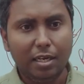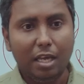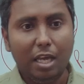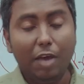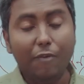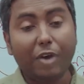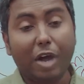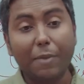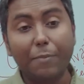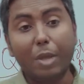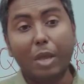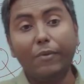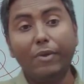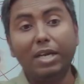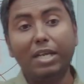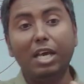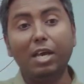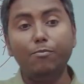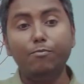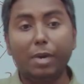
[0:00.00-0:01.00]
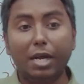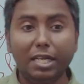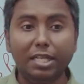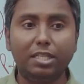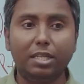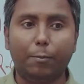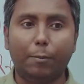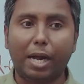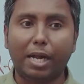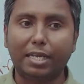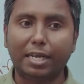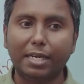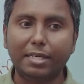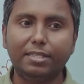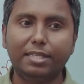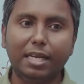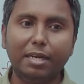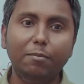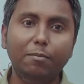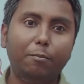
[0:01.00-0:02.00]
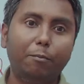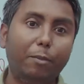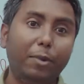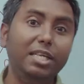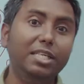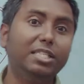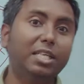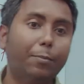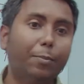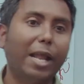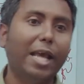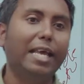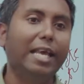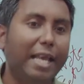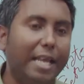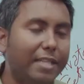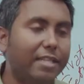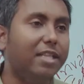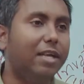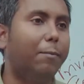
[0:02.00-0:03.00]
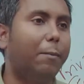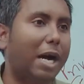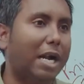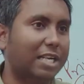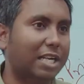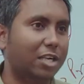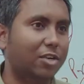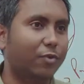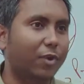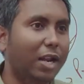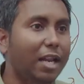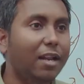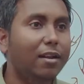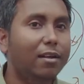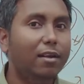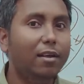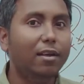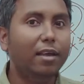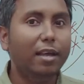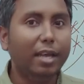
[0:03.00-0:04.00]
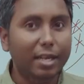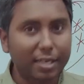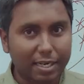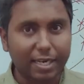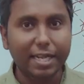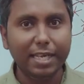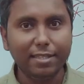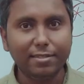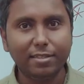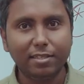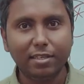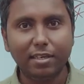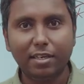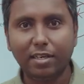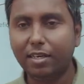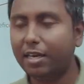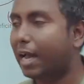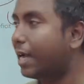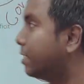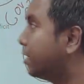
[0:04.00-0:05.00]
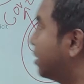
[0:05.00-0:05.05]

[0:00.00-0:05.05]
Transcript: If RBI will give money in the market, then money supply in the market will increase, right?